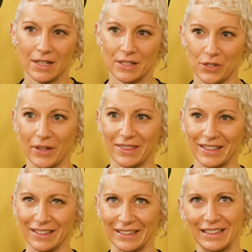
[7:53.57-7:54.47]
So I
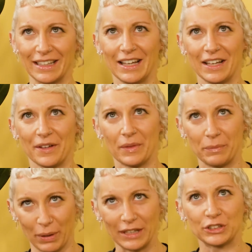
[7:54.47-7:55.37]
think like
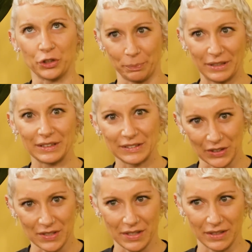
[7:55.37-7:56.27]
brands should be
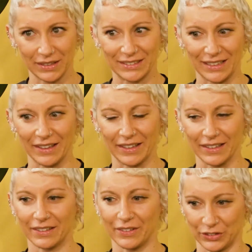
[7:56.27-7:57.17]
concerned to the extent
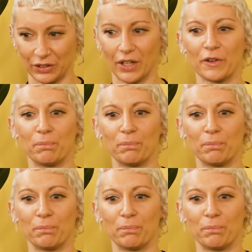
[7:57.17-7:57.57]
that there's a lot of